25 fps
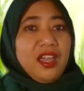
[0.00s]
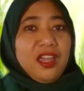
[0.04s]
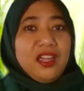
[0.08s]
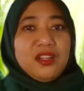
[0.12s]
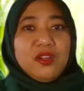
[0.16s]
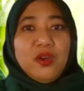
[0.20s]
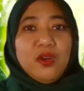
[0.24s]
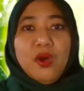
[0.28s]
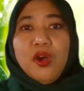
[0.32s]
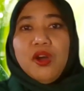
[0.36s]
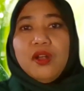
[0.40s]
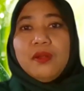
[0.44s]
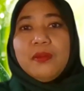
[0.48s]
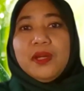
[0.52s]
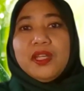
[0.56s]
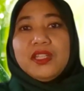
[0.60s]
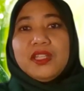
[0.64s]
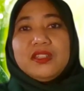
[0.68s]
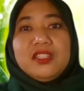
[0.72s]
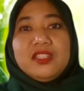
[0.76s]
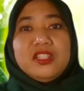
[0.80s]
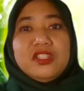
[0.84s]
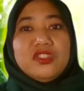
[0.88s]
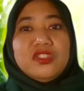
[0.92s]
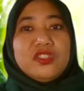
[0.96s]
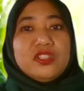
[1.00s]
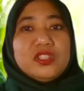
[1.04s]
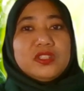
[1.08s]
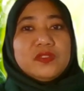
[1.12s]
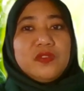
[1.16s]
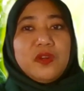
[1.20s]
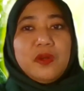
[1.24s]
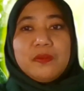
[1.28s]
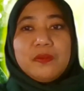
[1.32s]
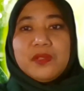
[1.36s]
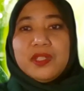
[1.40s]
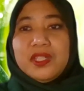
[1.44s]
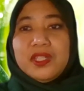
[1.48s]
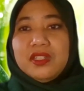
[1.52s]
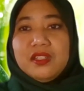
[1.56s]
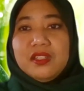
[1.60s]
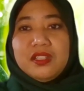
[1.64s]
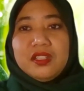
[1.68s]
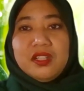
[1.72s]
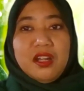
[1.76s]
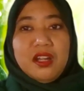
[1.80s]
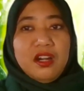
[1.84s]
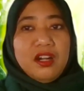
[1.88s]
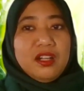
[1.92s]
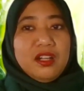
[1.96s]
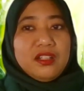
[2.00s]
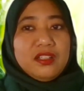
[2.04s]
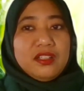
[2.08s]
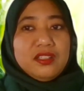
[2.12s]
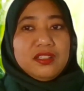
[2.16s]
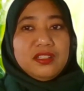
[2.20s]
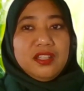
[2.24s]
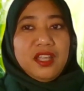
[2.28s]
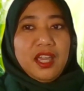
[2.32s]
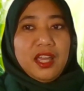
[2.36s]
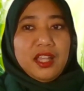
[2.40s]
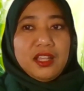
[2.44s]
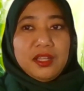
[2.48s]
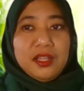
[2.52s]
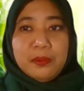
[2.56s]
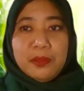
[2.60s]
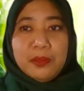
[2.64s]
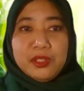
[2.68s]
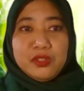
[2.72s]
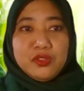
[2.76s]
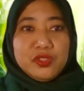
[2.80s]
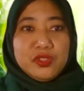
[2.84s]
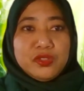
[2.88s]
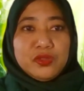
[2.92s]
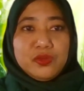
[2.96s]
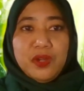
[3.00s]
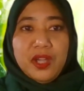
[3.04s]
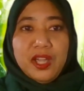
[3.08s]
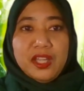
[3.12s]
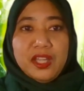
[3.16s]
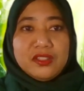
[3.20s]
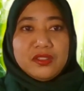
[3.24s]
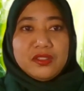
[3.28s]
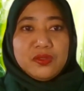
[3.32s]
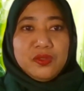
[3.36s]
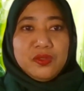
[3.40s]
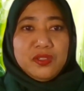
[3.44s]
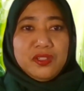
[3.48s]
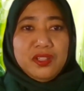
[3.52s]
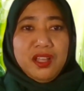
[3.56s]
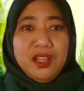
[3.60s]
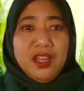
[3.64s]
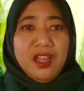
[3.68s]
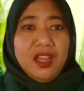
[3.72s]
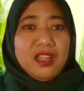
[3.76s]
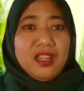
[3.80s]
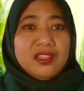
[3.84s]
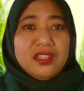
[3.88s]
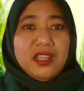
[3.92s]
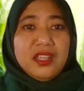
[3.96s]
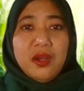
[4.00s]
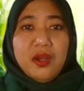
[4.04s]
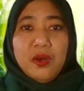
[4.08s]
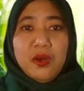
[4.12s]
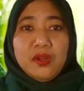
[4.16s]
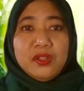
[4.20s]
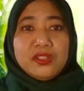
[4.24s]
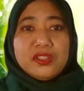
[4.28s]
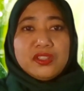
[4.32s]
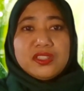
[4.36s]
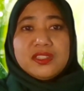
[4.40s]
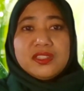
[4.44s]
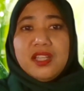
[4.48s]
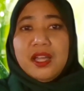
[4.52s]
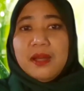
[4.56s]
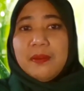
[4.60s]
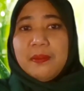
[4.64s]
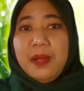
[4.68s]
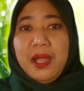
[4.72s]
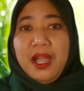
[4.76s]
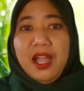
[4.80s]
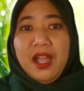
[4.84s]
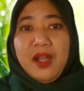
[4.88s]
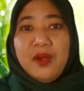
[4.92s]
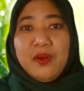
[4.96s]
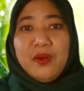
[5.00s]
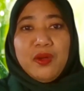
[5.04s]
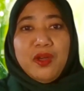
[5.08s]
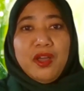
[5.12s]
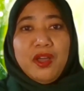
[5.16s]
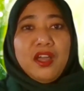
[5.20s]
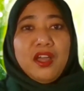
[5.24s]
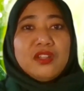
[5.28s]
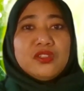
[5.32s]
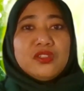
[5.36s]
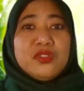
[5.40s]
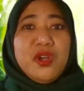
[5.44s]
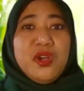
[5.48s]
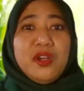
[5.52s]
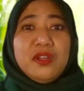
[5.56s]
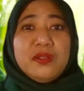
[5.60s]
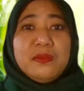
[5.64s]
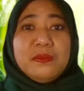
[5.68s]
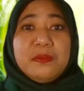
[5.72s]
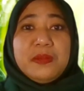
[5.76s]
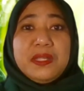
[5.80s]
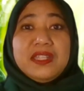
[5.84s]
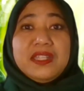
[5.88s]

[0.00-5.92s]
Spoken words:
And all my teachers from kindergarten, elementary to high school, they all somehow taught